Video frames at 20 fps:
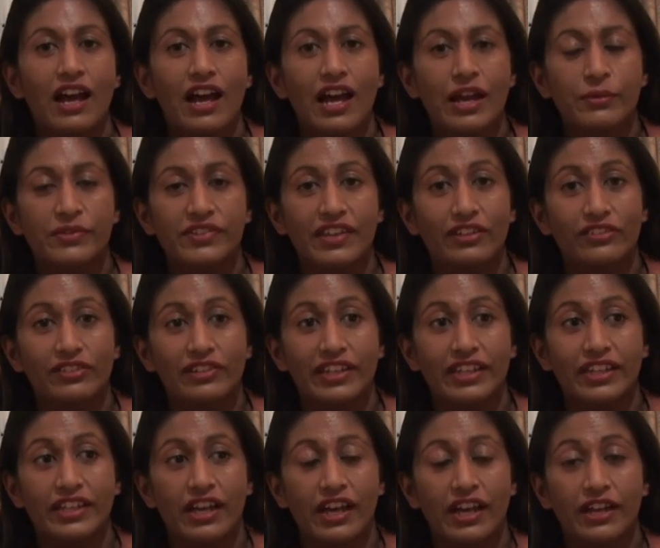I was
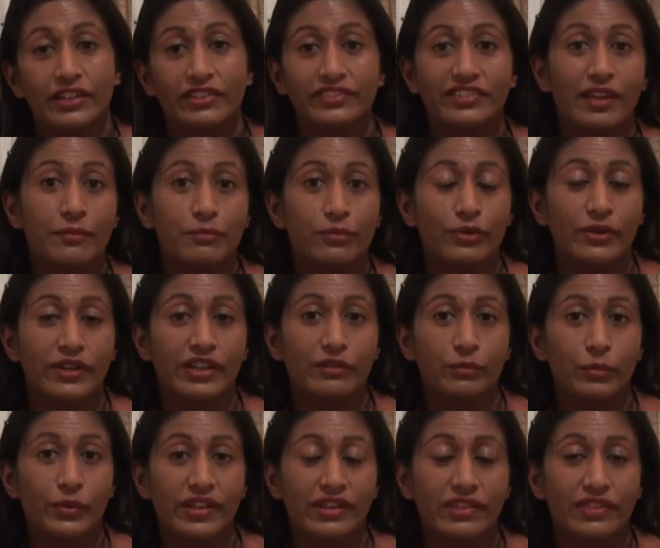actually a contemporary
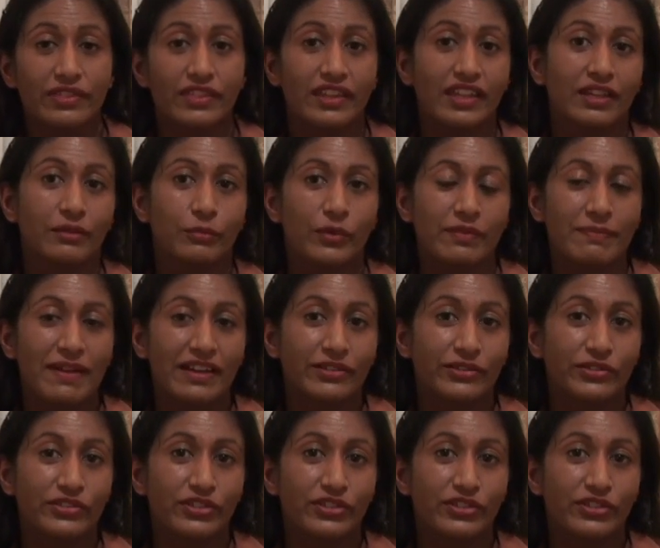with Mackel's